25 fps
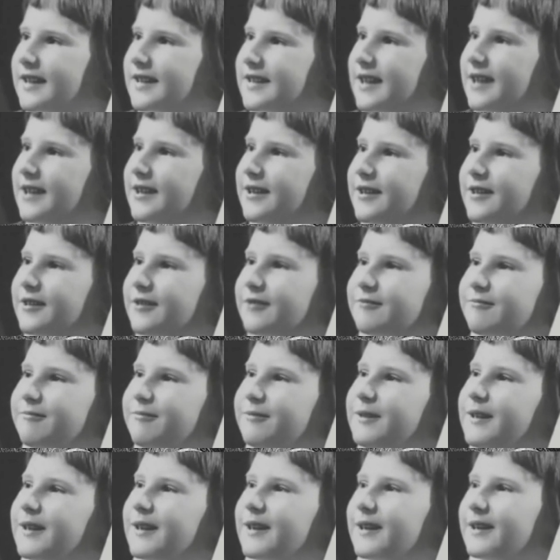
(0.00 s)

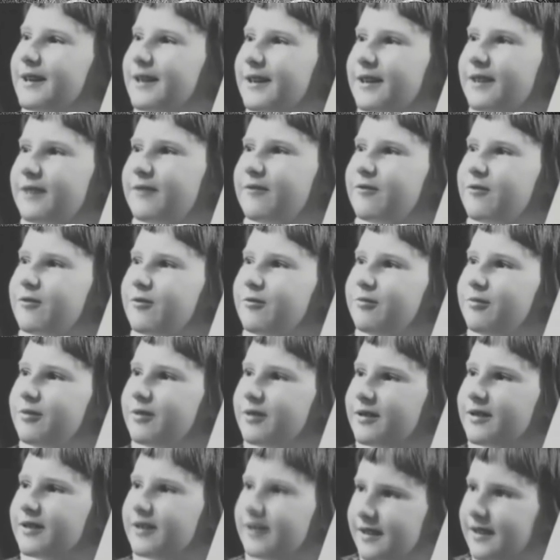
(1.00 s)
Everybody said
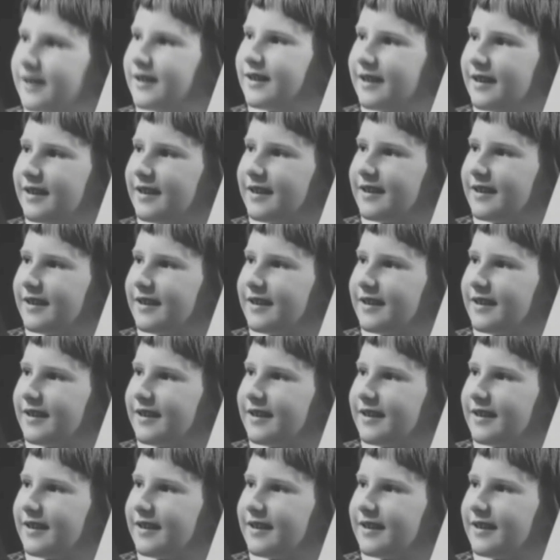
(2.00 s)
that they are